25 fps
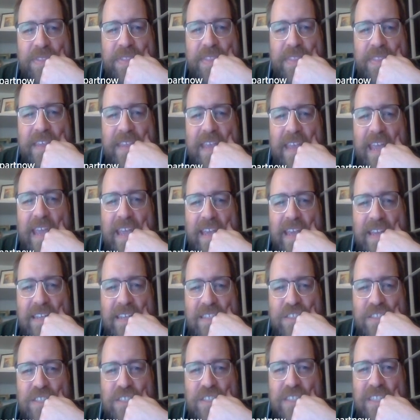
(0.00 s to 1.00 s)
Cade
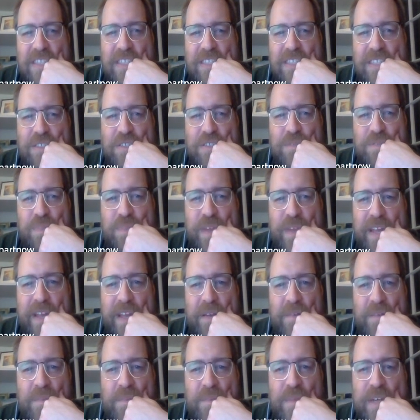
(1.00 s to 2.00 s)
is
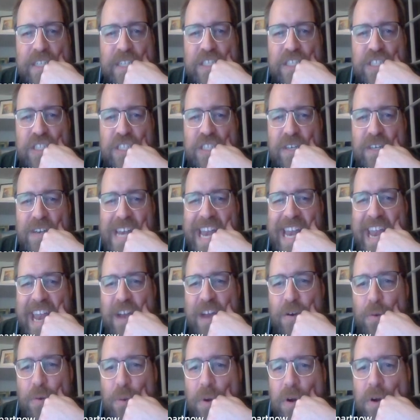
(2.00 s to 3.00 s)
playing much
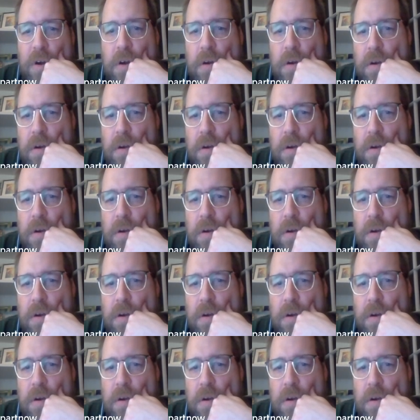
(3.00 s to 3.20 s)
narrower.